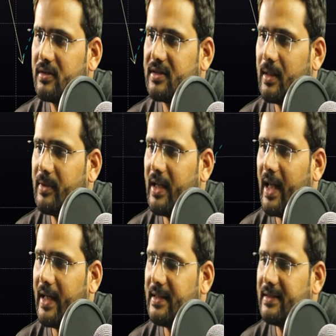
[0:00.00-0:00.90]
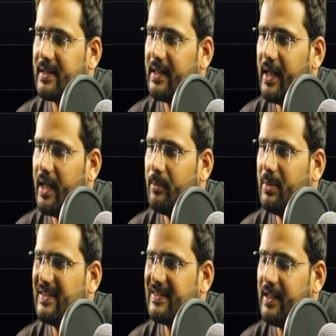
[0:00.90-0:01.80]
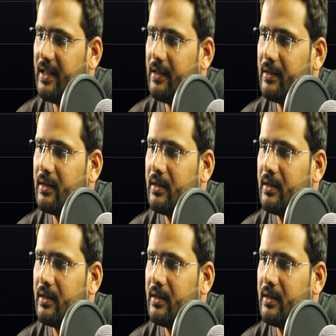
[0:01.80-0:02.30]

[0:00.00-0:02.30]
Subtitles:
something like this in ABC,